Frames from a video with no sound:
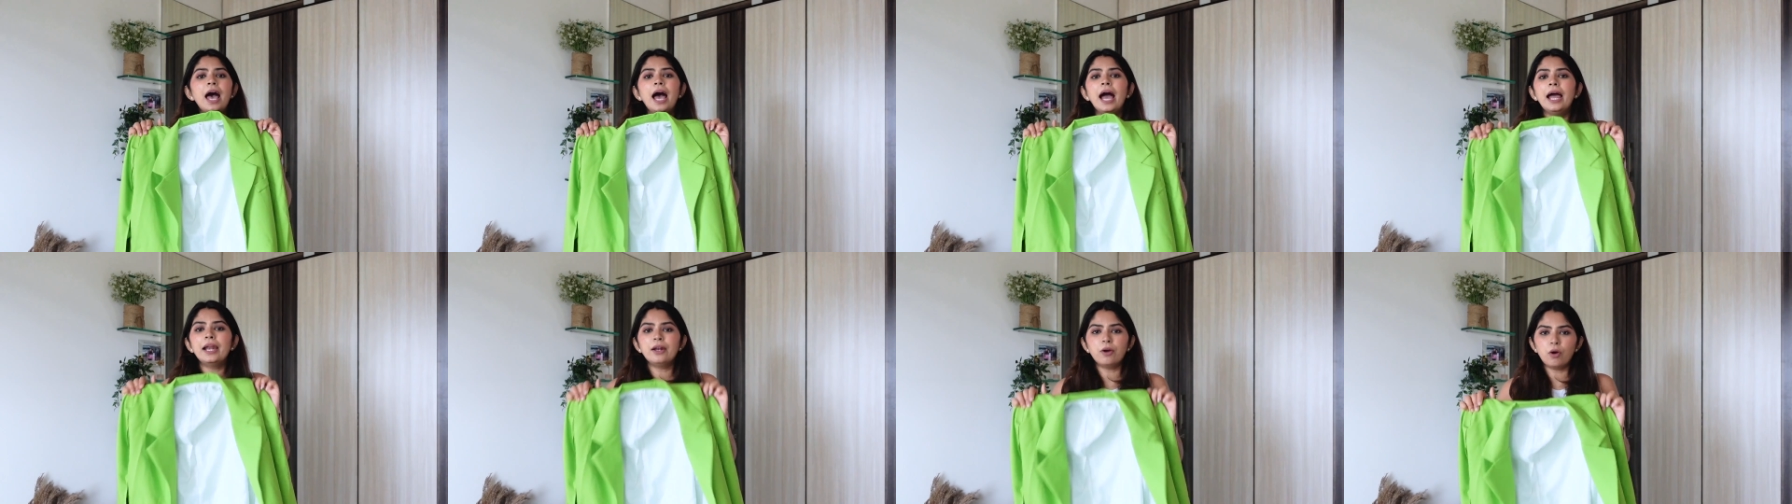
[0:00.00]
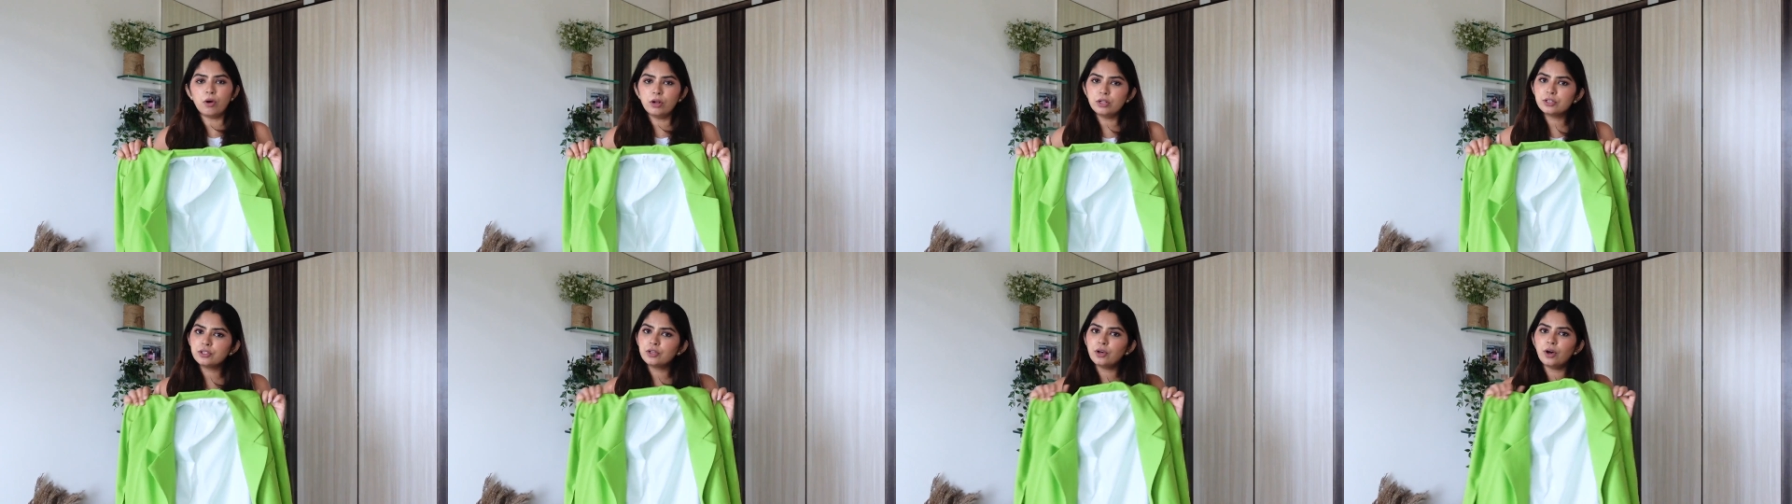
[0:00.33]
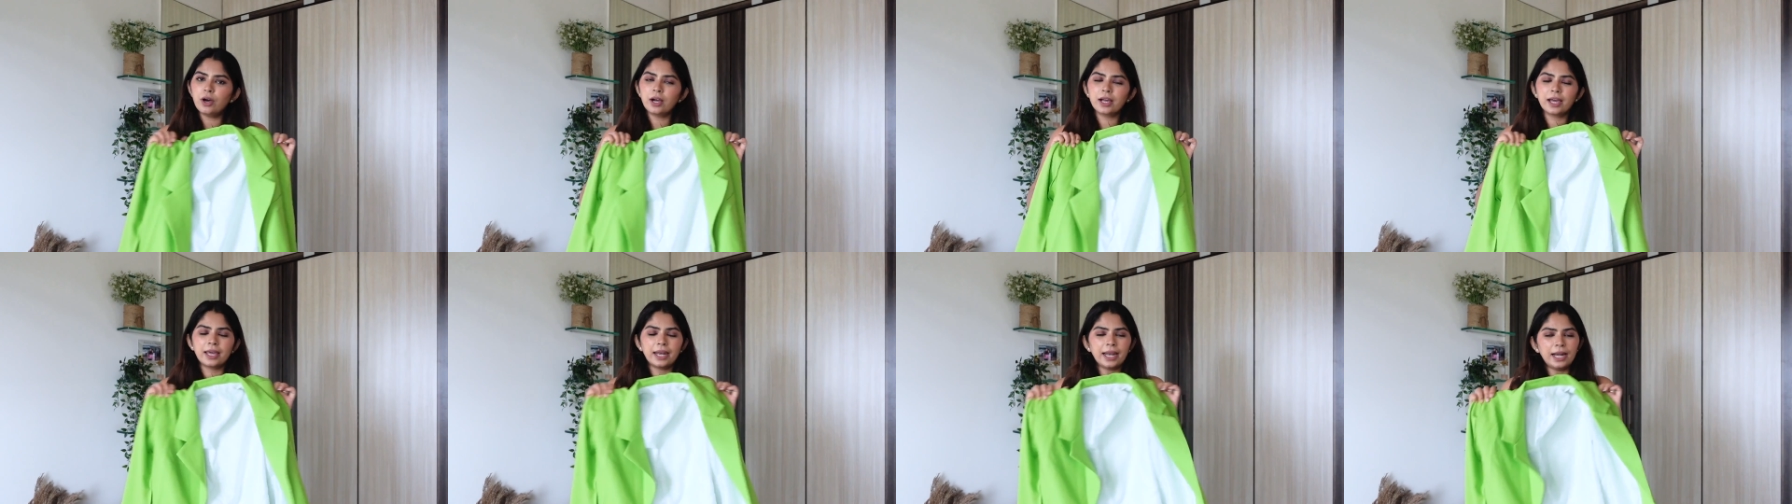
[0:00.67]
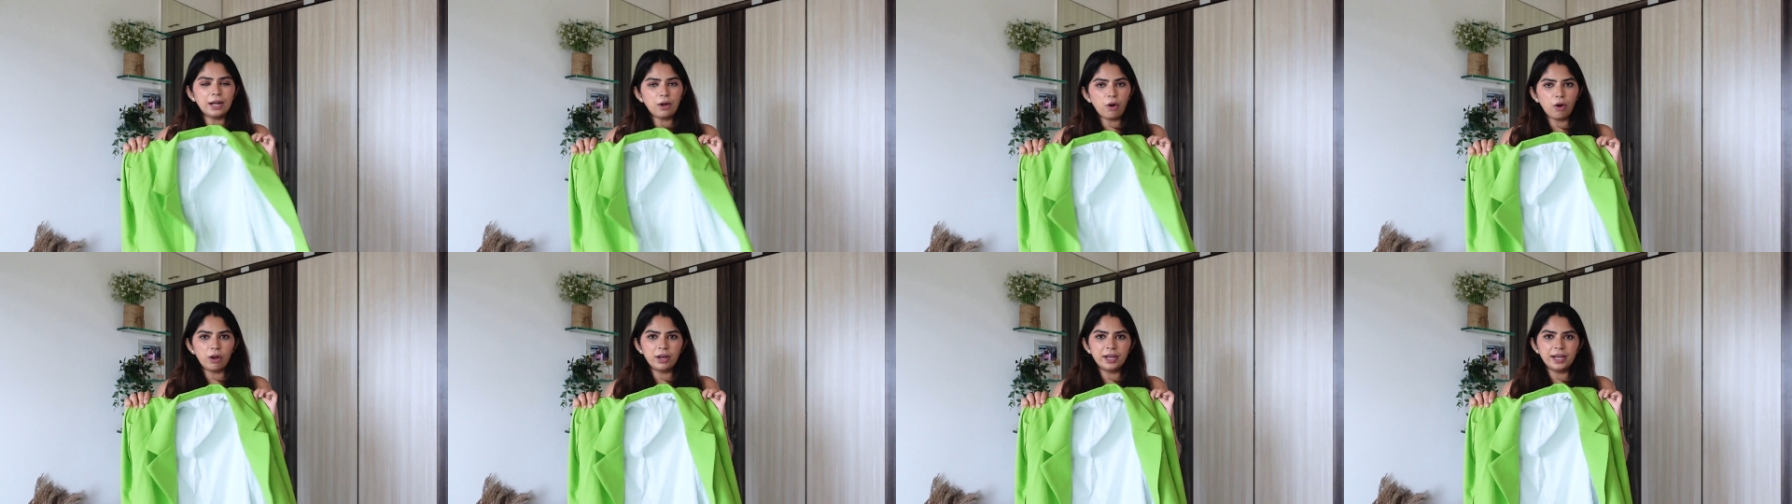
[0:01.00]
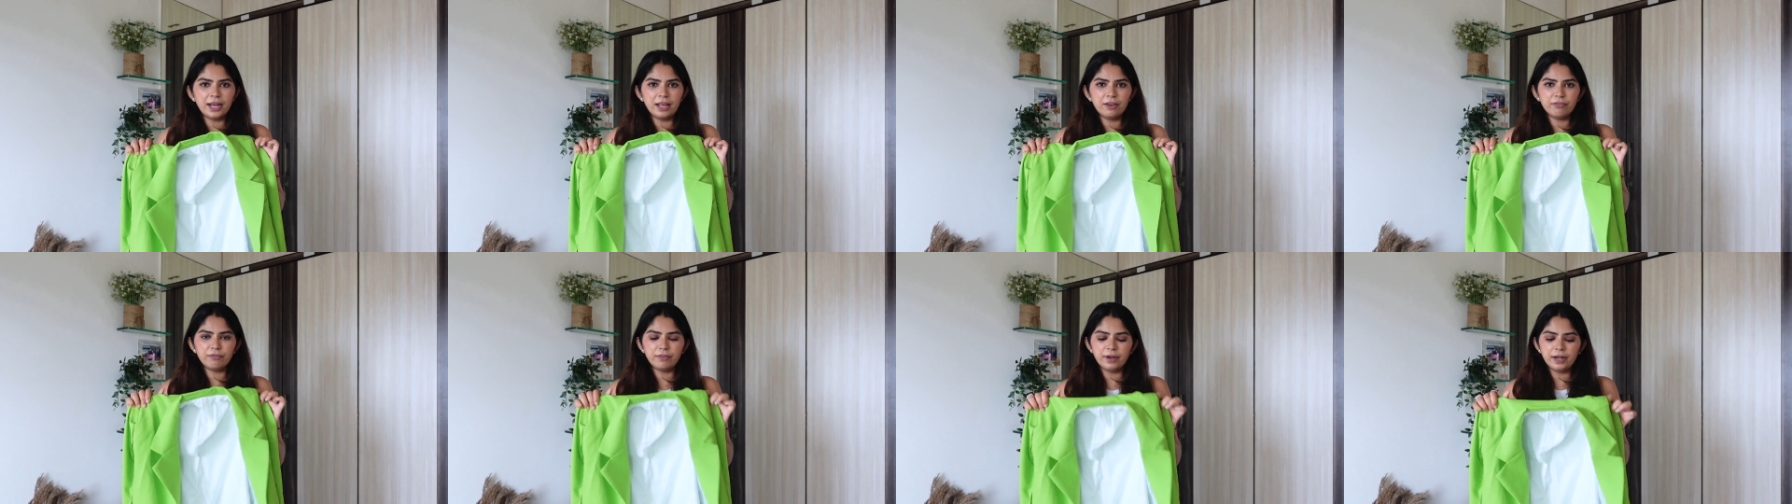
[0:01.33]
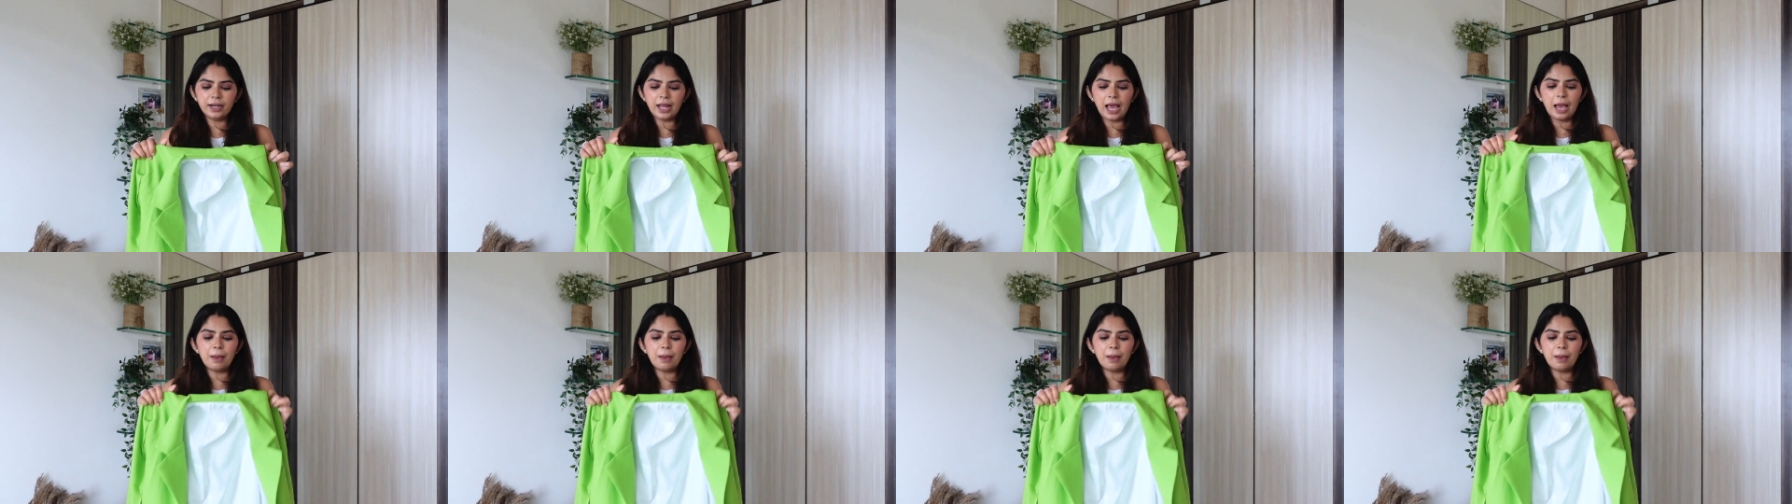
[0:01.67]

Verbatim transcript: and also a great holiday fit.